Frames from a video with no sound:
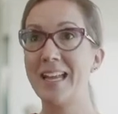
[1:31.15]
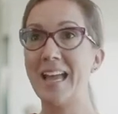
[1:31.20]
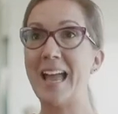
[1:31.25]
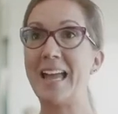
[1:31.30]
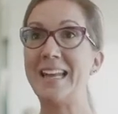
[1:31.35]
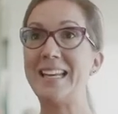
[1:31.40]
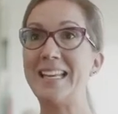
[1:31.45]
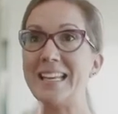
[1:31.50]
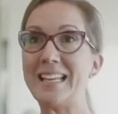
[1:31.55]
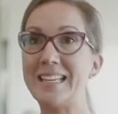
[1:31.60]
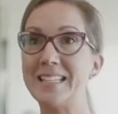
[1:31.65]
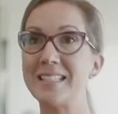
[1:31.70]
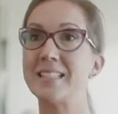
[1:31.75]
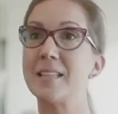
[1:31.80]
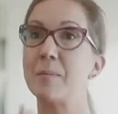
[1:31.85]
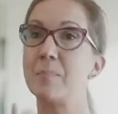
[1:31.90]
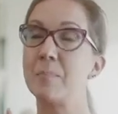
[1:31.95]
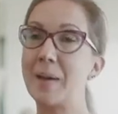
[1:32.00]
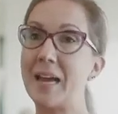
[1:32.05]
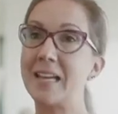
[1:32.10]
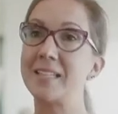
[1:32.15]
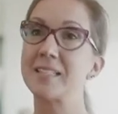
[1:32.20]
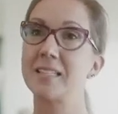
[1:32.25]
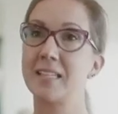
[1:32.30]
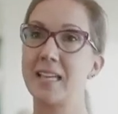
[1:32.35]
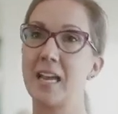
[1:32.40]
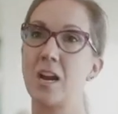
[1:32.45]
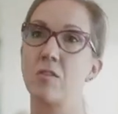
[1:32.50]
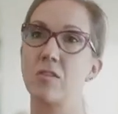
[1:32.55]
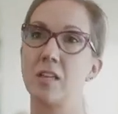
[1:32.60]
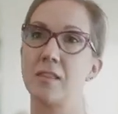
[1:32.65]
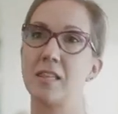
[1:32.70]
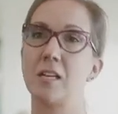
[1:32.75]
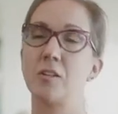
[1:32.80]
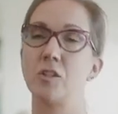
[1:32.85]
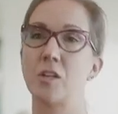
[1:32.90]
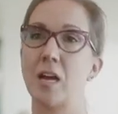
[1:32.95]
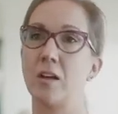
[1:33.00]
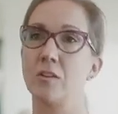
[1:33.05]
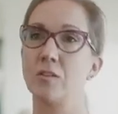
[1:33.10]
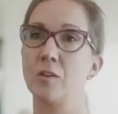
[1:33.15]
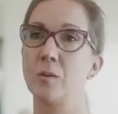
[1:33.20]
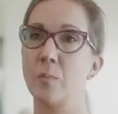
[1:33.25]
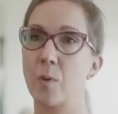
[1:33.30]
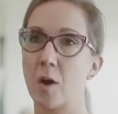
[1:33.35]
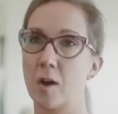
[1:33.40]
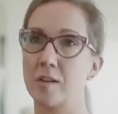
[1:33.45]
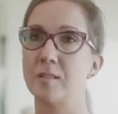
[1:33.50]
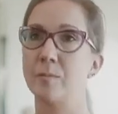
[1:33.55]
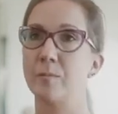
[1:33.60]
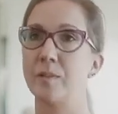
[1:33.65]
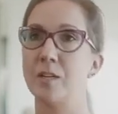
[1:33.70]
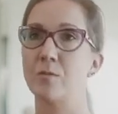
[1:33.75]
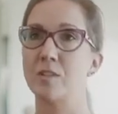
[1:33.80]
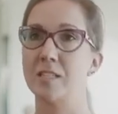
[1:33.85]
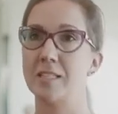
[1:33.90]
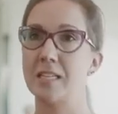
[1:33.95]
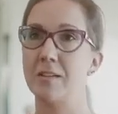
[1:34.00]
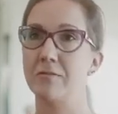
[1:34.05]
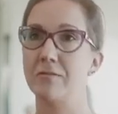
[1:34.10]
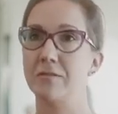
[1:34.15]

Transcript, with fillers: and is the best care that that child could possibly receive.